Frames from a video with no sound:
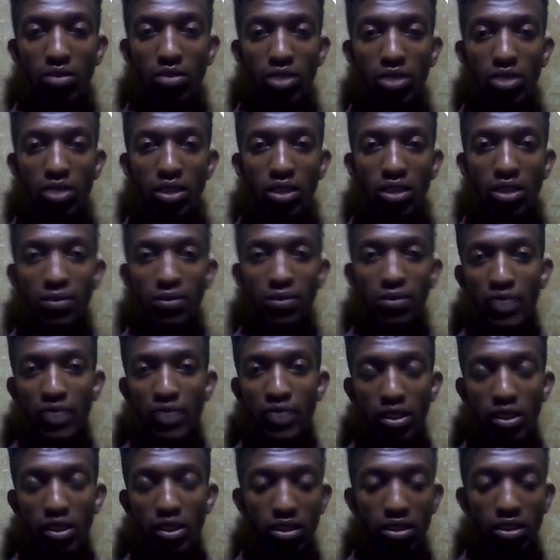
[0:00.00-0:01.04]
Okay,
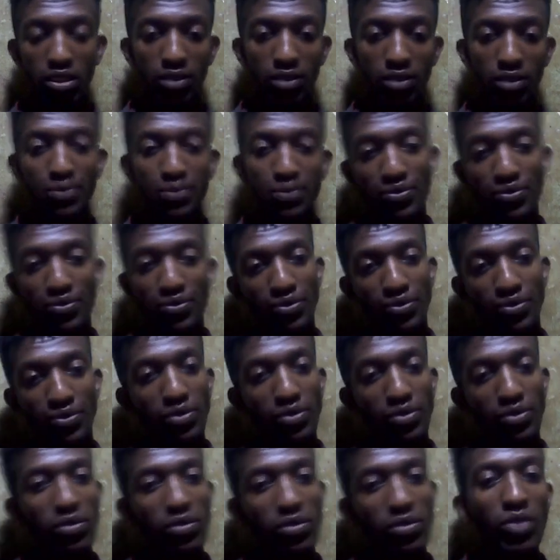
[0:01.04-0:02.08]
still.
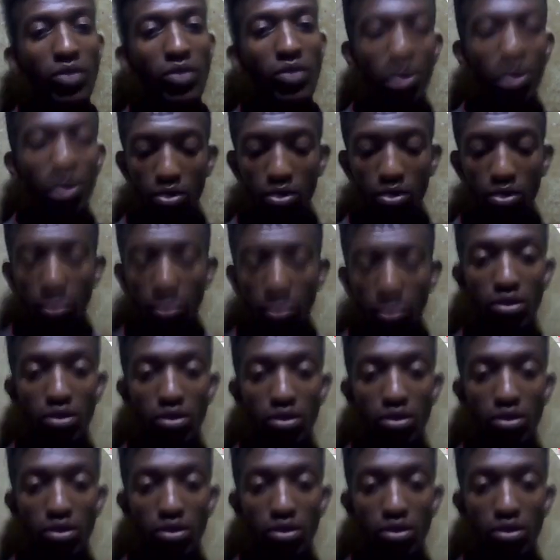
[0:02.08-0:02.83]
So in